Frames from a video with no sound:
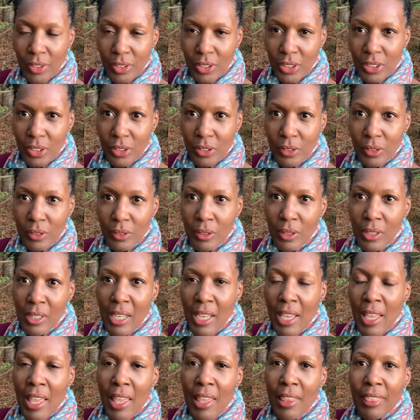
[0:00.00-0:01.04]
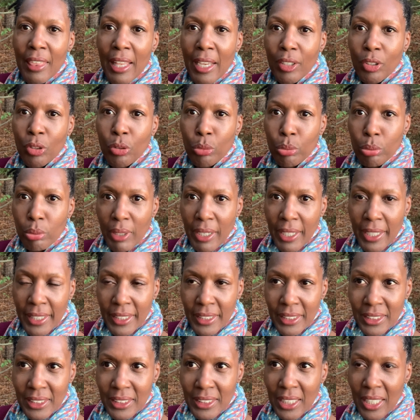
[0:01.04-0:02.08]
you that
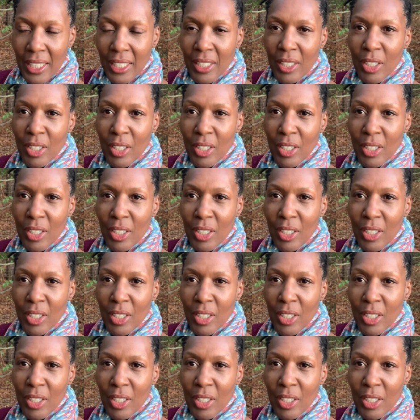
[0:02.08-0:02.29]
grace